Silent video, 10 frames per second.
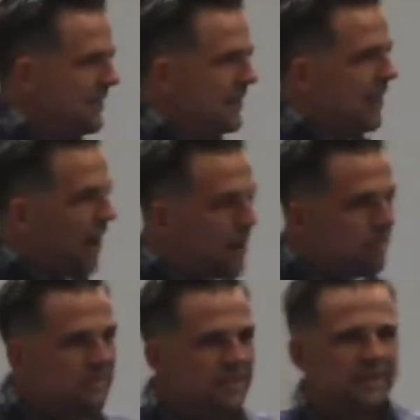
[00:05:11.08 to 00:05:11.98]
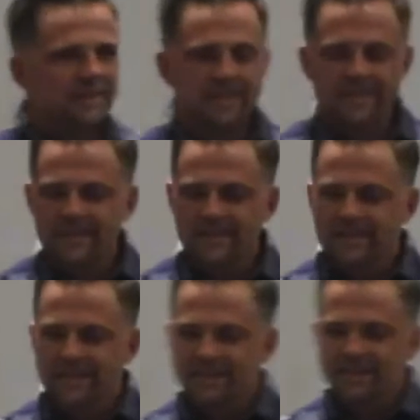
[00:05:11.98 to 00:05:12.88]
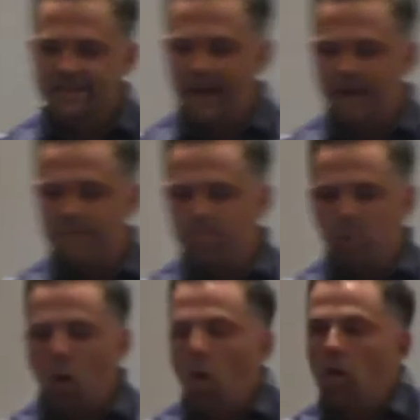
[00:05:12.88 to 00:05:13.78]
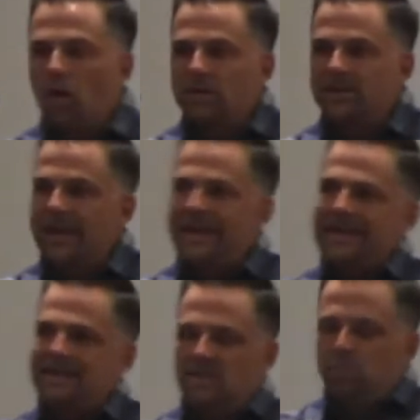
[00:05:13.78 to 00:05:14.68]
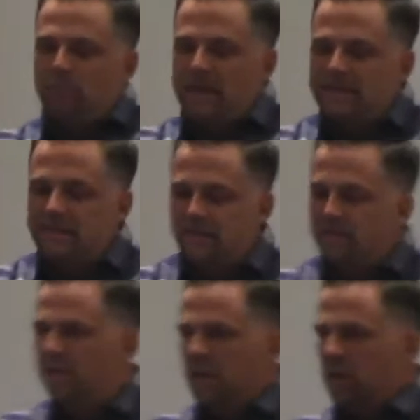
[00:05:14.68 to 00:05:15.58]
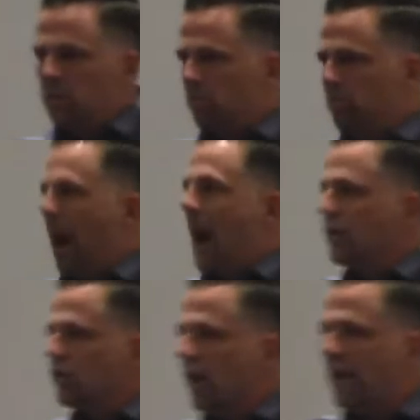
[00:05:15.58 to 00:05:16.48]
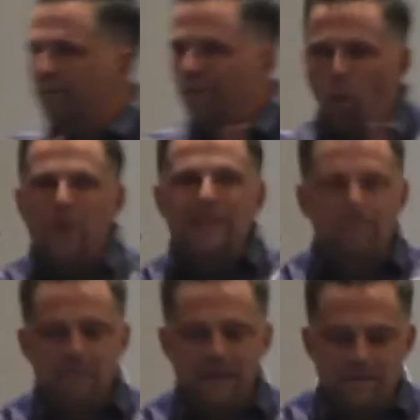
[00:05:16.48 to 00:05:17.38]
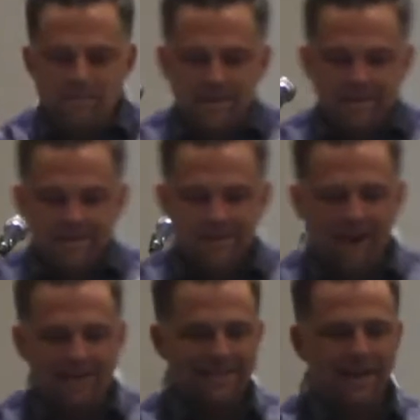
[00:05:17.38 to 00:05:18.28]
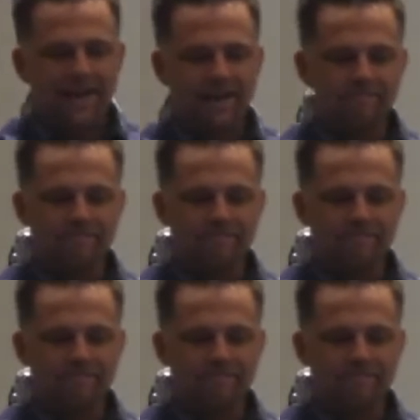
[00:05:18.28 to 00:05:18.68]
comes and pours an expensive bottle of ointment on his head